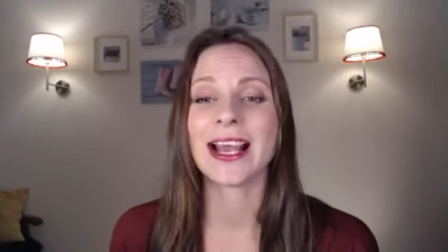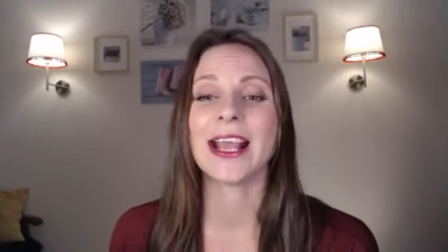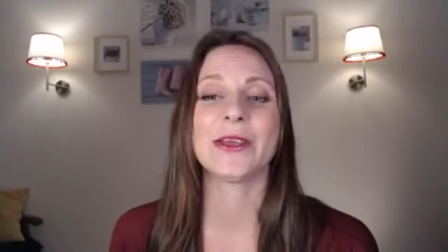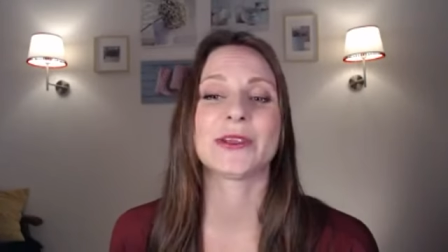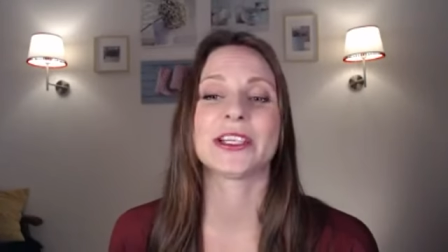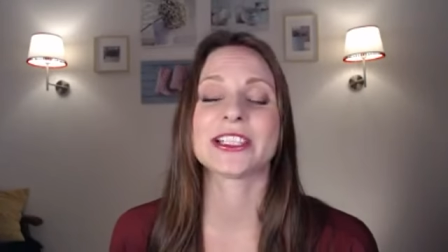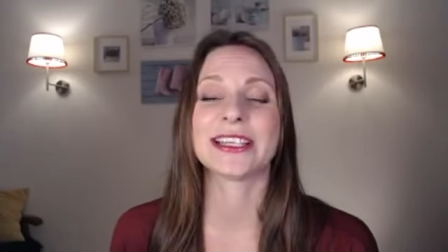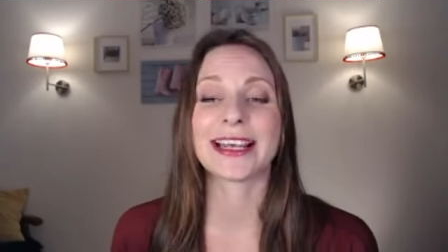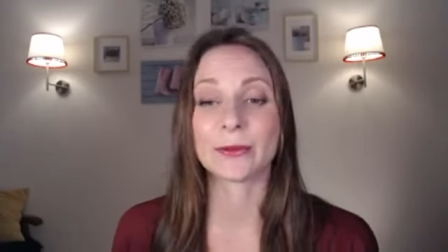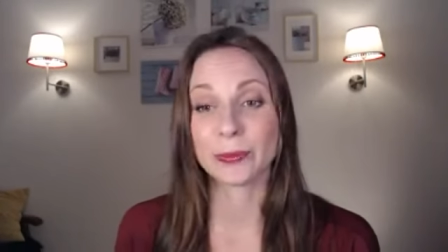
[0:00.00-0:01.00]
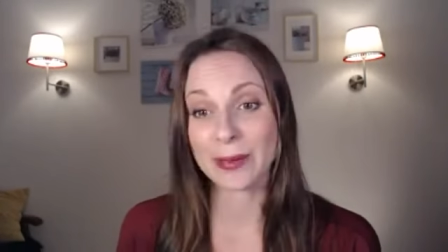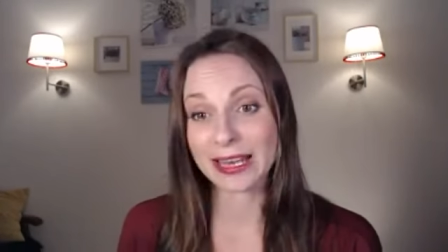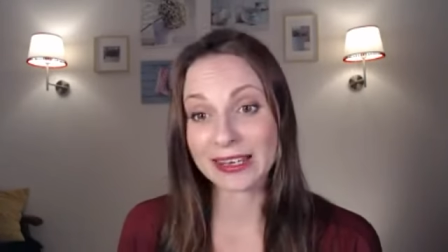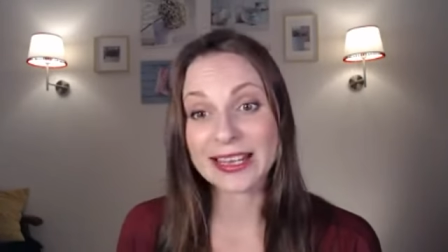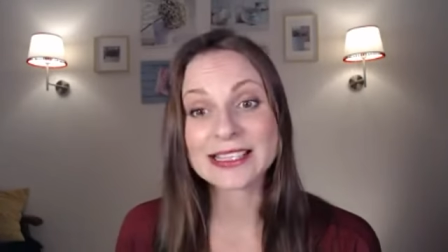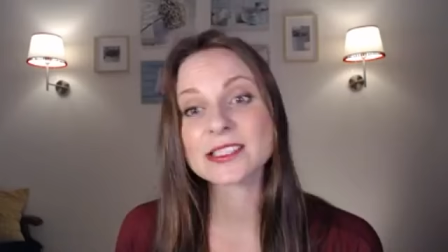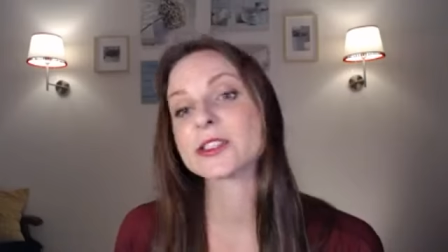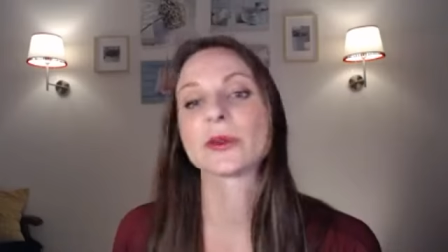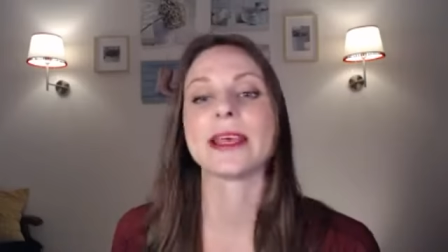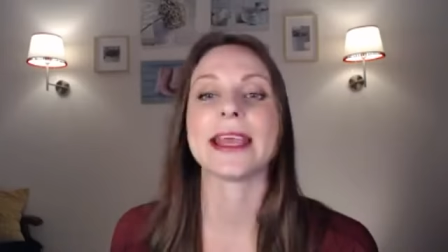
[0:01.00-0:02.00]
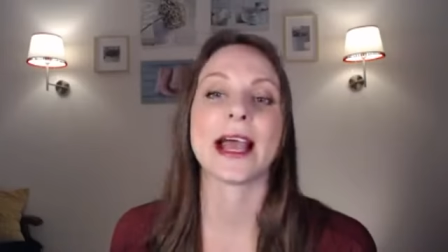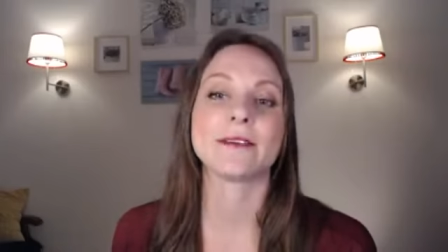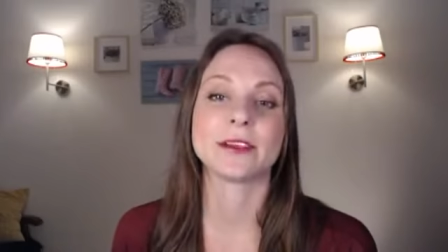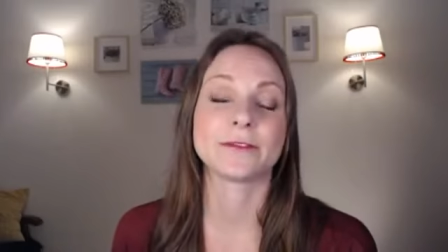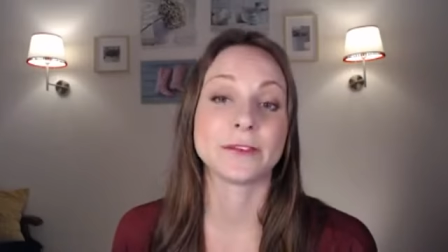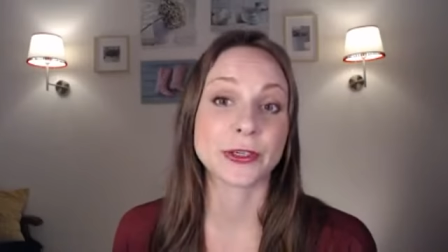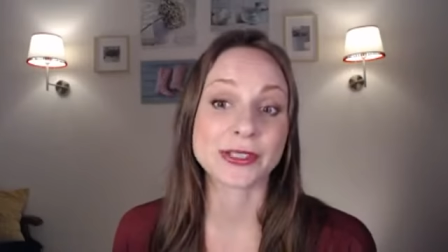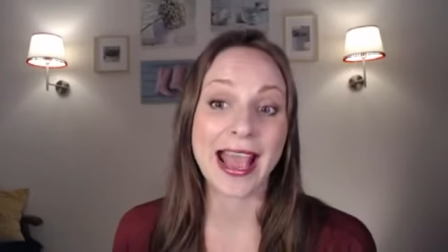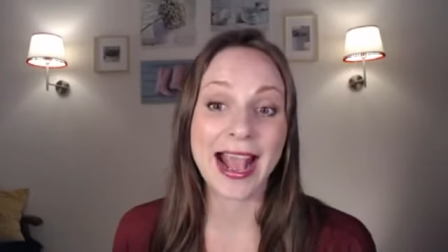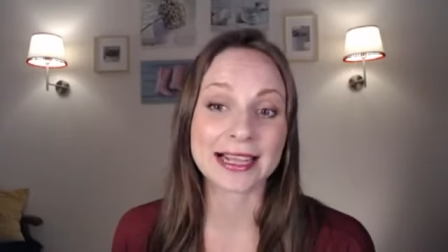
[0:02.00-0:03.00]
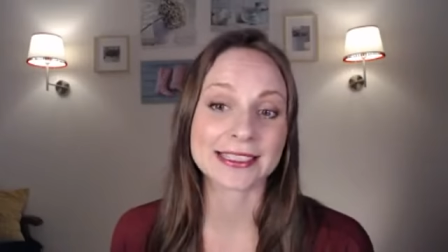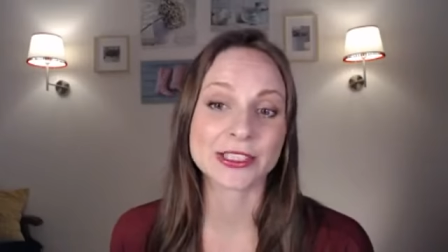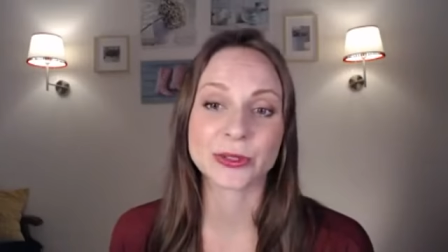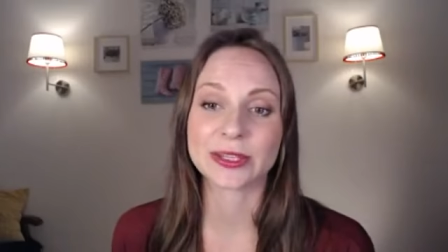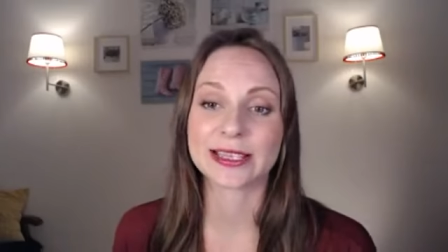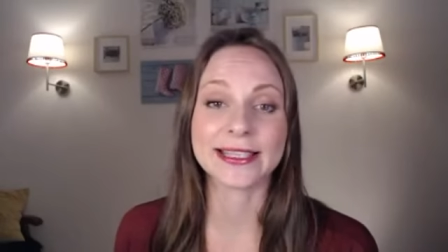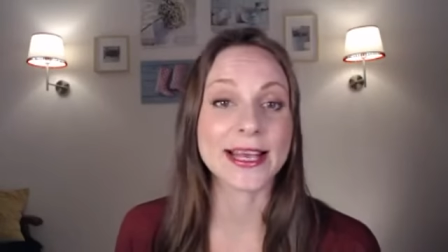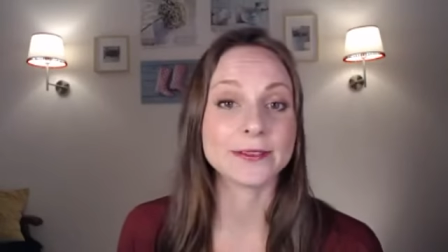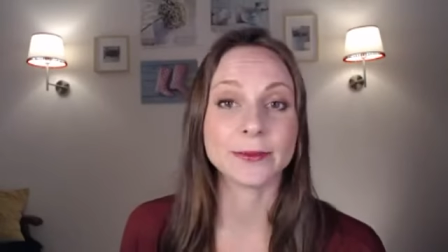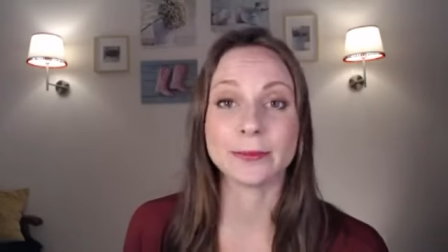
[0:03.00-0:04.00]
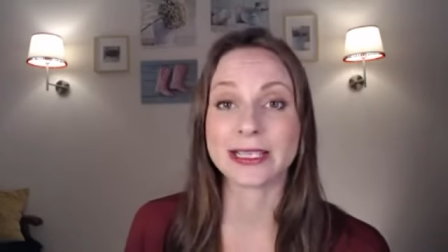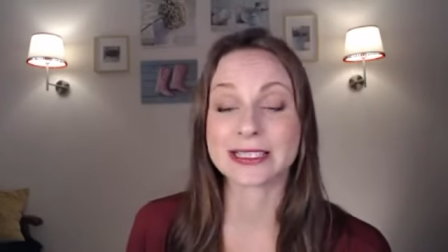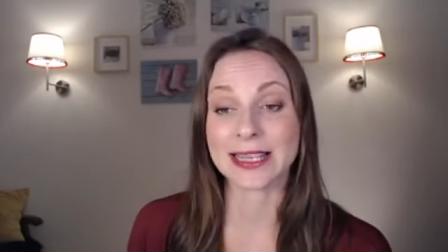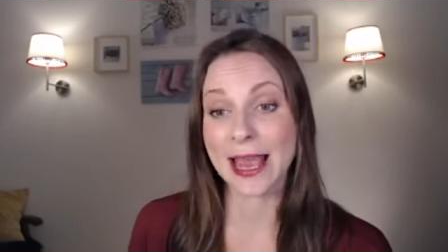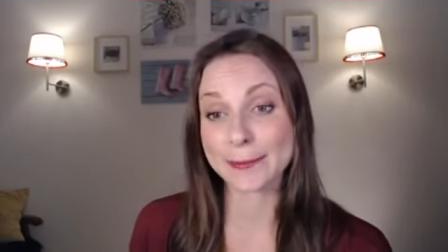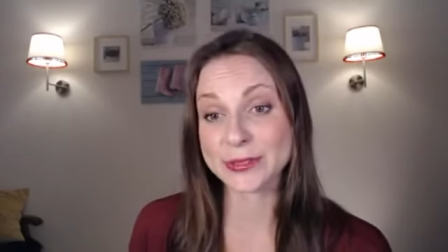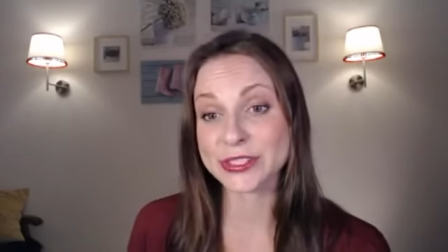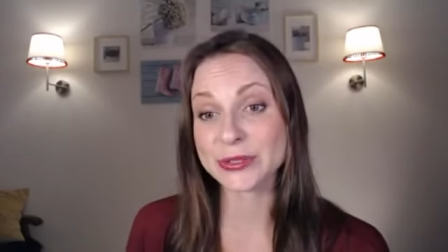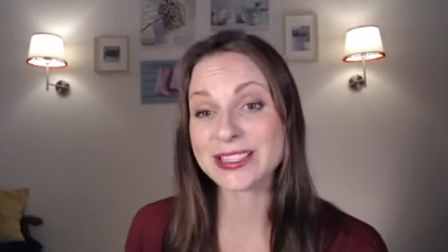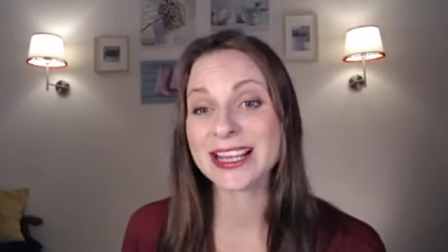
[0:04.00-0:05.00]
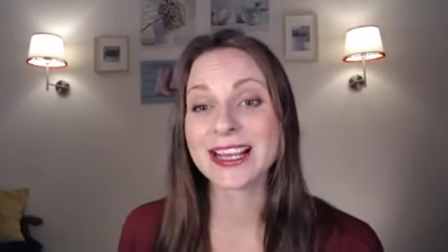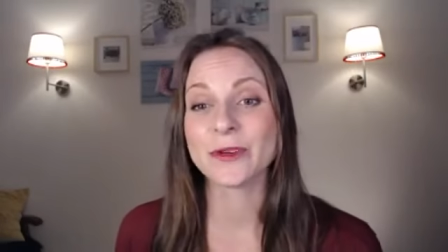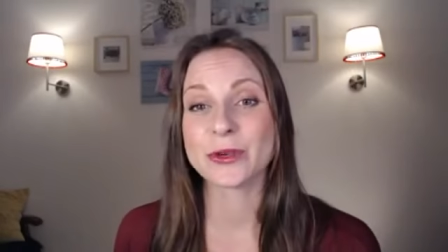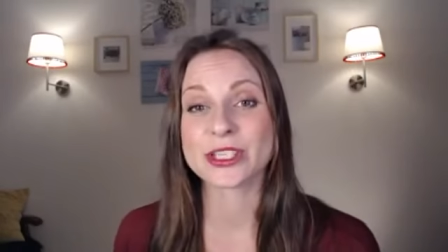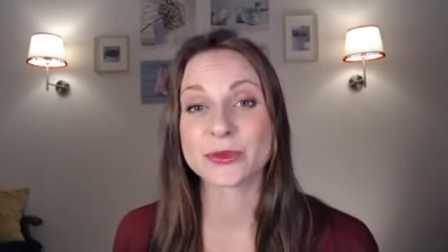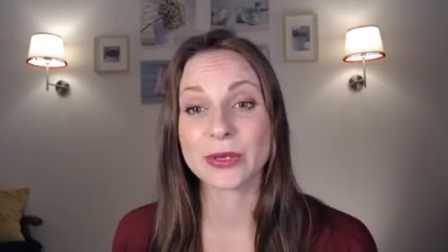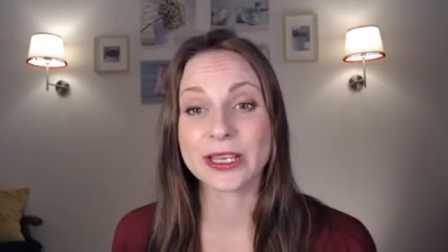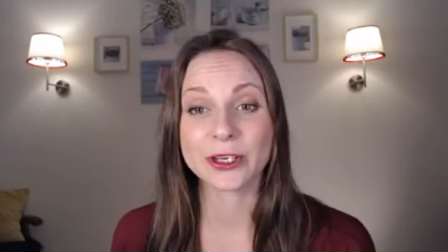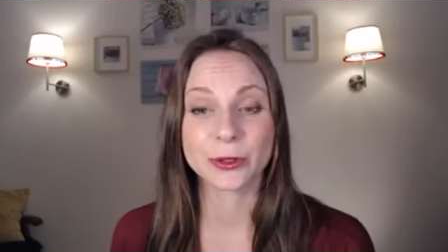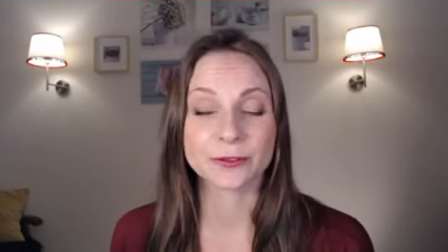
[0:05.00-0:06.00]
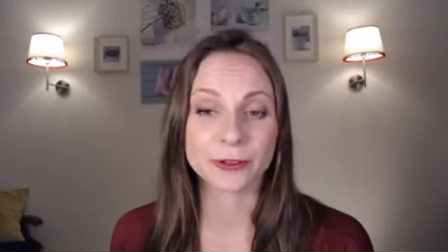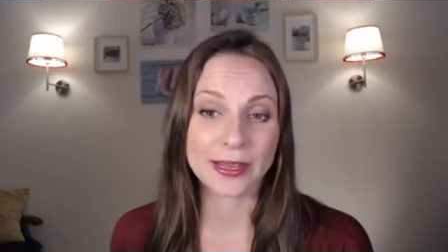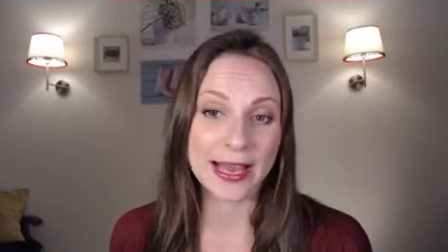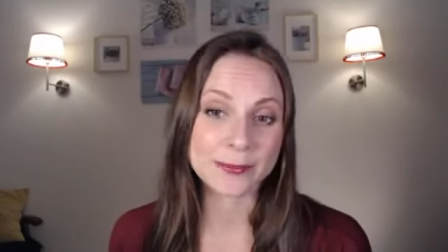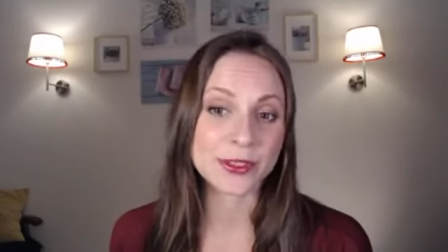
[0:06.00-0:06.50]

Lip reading: I usually share that with my list, so they have the first access to it and they never miss an episode, which is really cool for them.